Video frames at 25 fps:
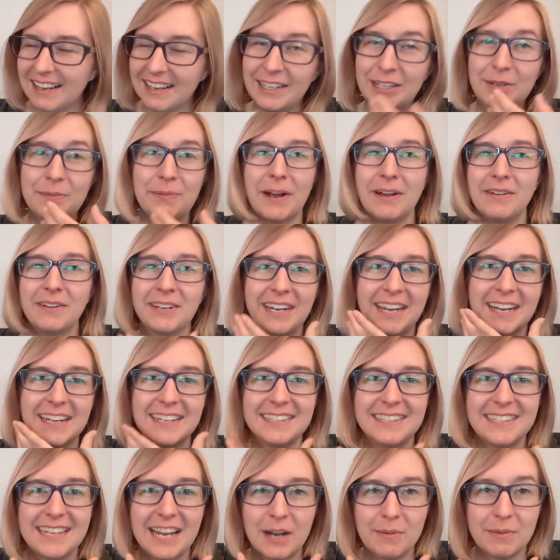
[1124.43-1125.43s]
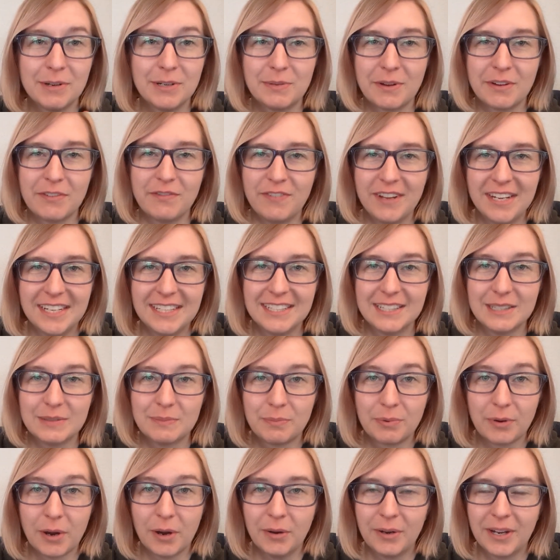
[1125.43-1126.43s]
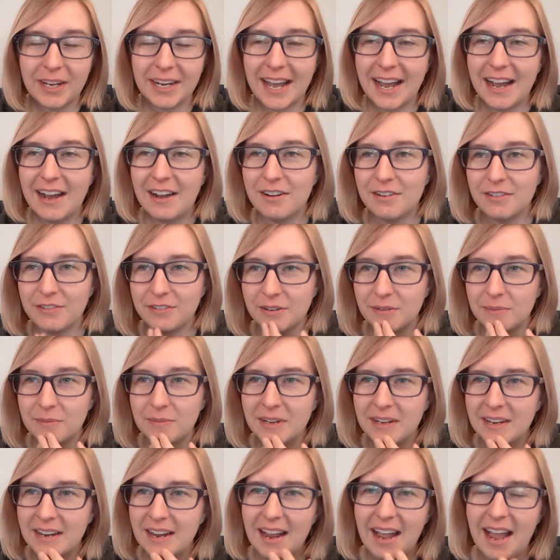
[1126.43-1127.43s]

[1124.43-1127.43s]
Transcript: You probably can't see how much my face is broken out from,